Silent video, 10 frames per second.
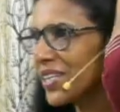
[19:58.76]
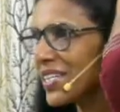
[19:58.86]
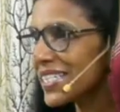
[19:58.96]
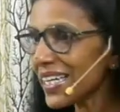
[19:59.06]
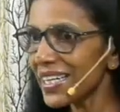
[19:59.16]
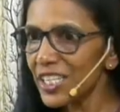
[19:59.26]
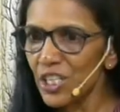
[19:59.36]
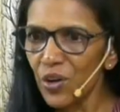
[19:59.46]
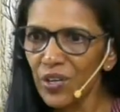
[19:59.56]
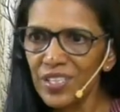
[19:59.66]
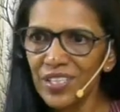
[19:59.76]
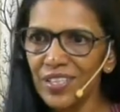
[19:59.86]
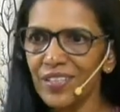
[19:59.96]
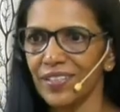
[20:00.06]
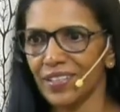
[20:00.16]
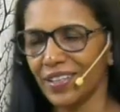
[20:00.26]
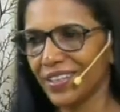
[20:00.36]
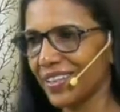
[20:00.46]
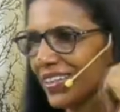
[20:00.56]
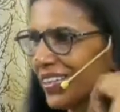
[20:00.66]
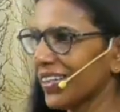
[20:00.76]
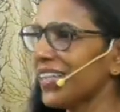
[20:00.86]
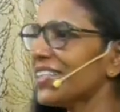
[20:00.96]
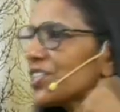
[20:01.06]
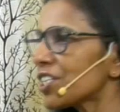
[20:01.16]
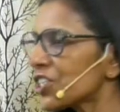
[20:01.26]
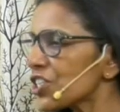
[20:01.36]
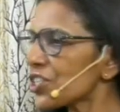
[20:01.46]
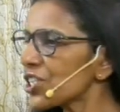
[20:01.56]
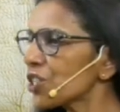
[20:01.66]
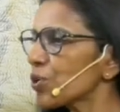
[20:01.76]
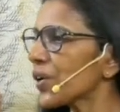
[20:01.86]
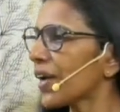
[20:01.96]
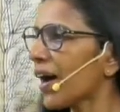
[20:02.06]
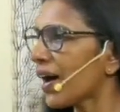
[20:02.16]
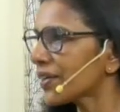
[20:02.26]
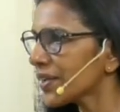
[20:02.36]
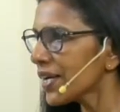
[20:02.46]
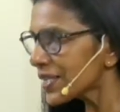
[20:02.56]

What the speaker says: Sin is lawlessness. Let register into your heart.